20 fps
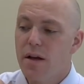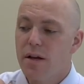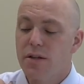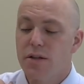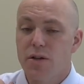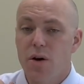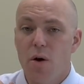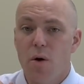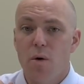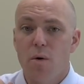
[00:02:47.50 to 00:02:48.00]

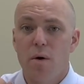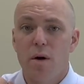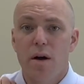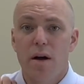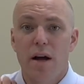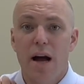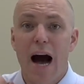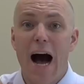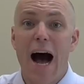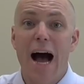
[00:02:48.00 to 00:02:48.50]
So,
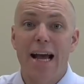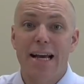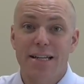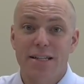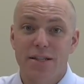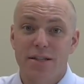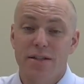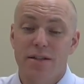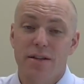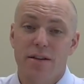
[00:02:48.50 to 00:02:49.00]

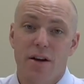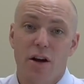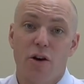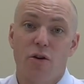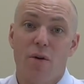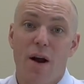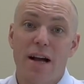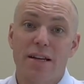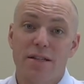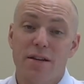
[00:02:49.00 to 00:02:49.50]
ice,
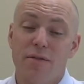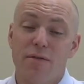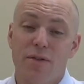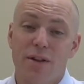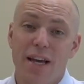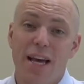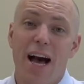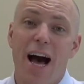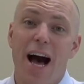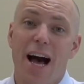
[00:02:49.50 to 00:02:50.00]
aggressively